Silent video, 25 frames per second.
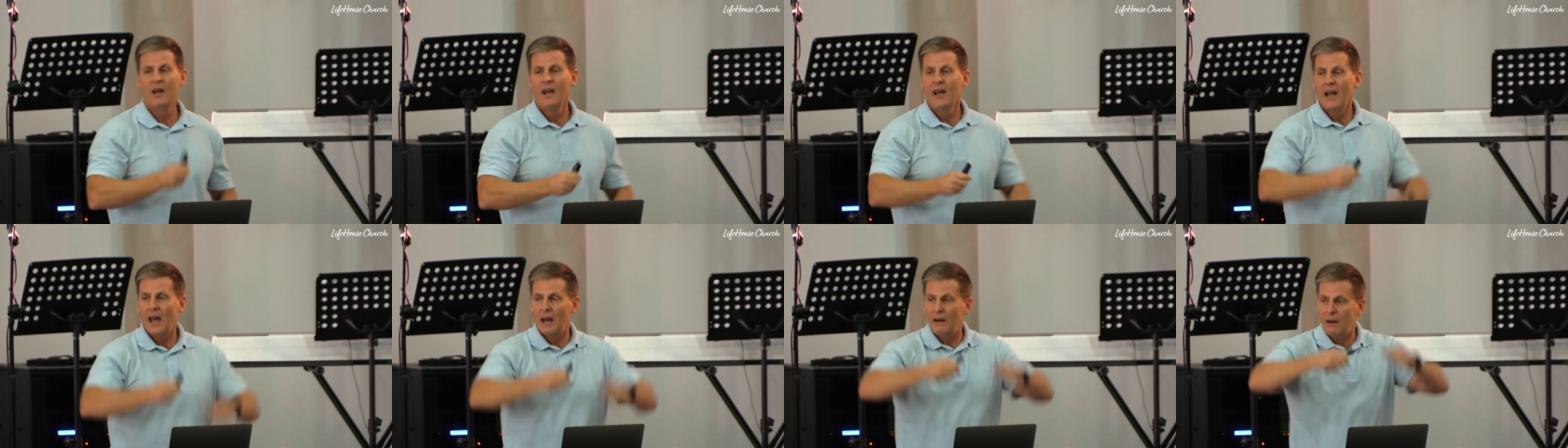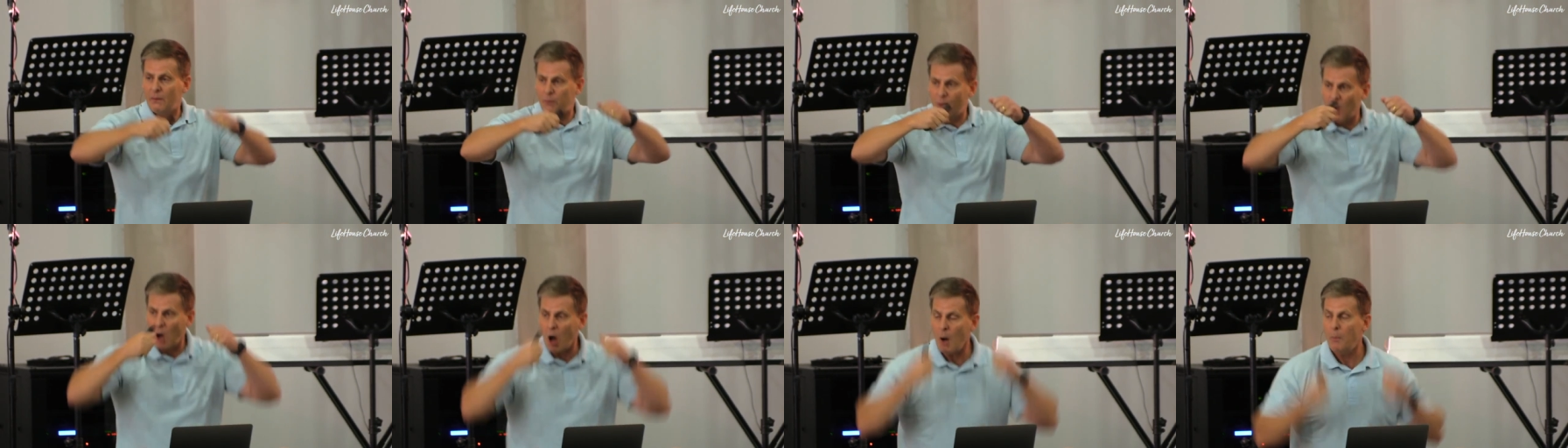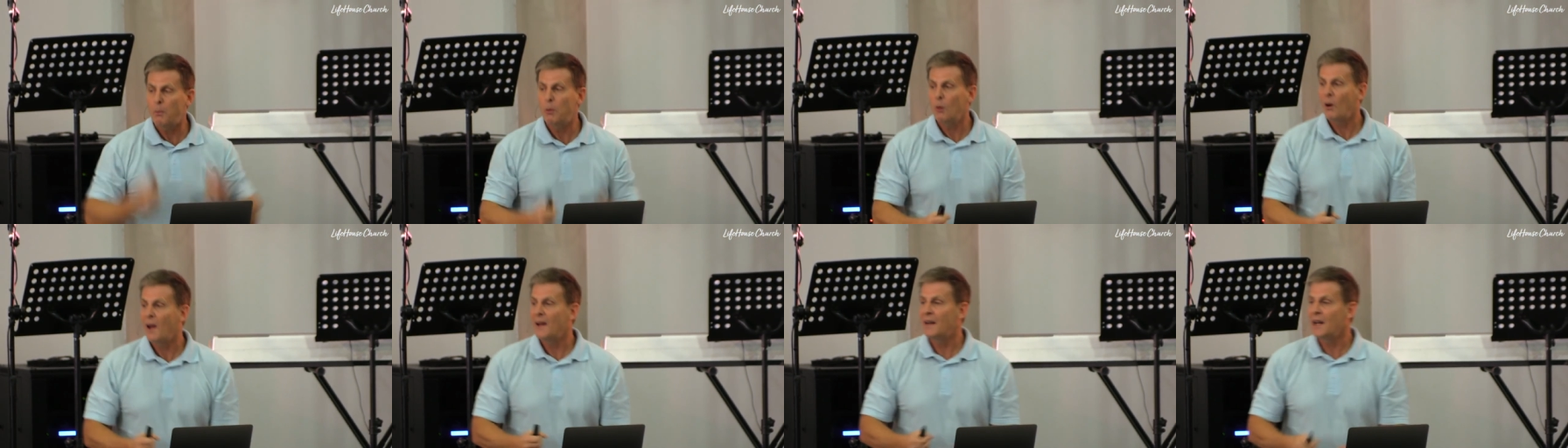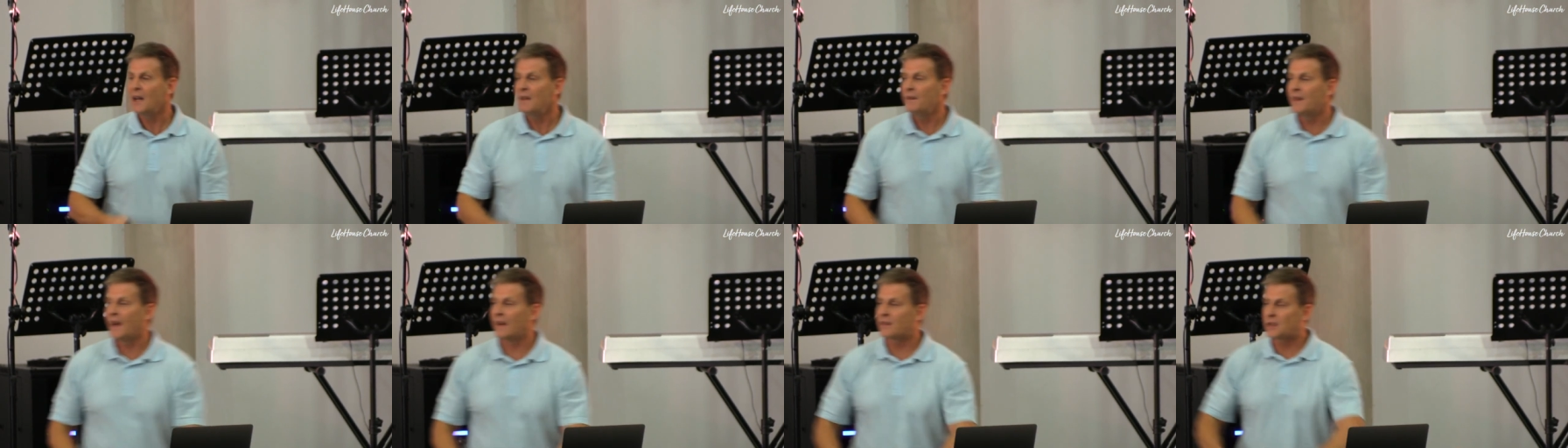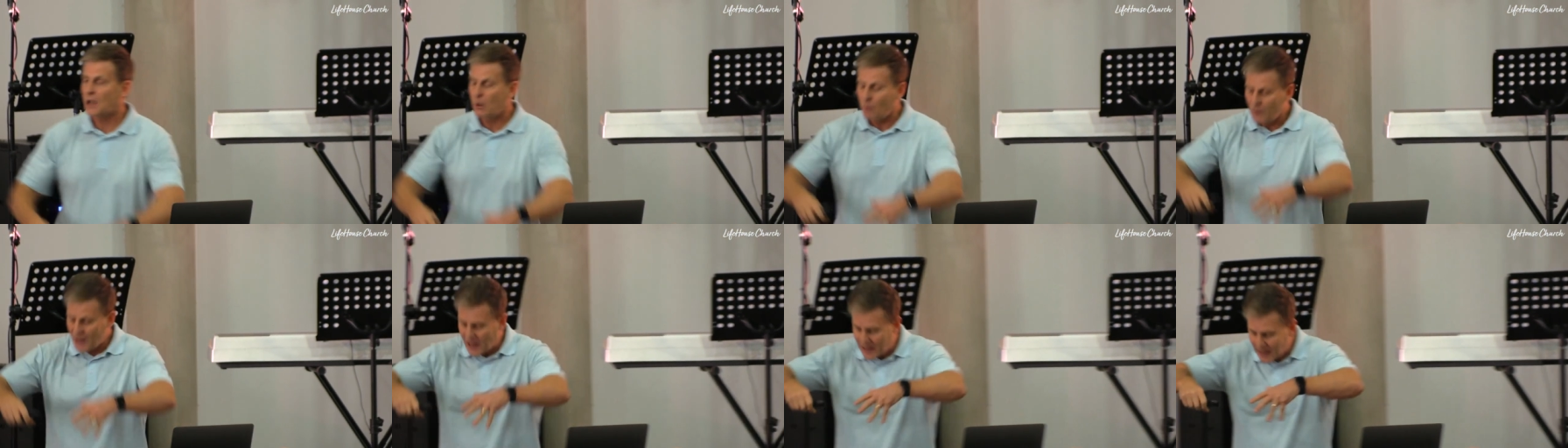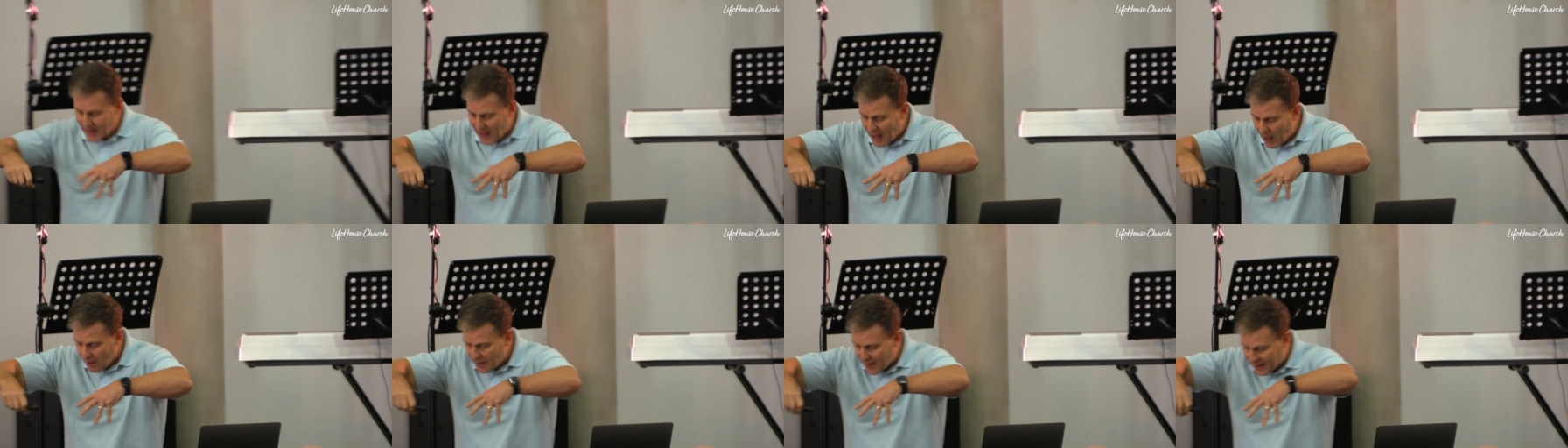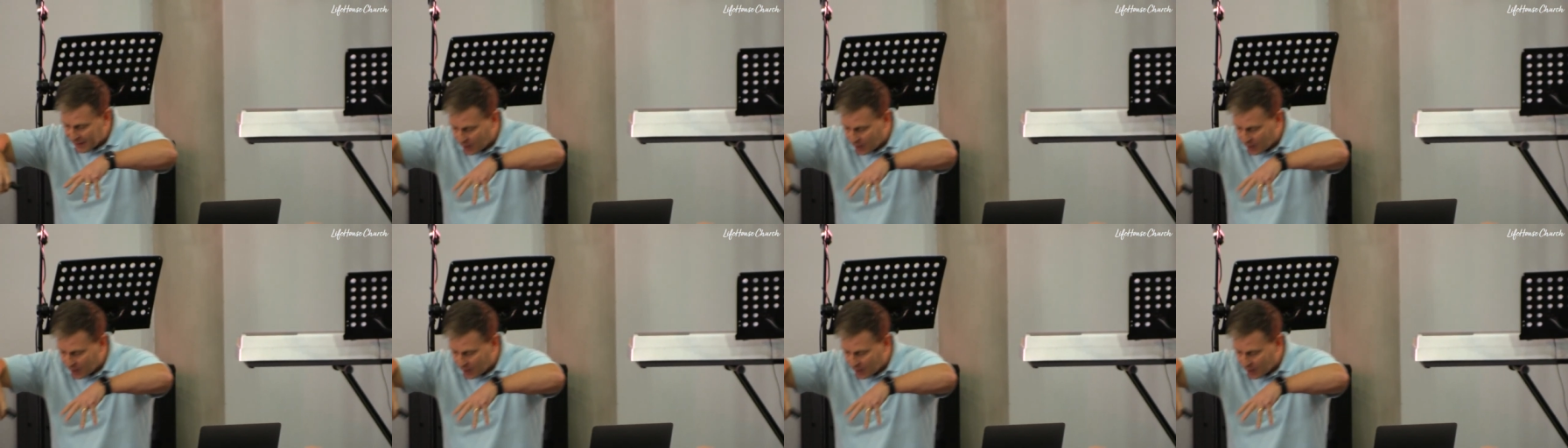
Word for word: And if we operate in that and we allow that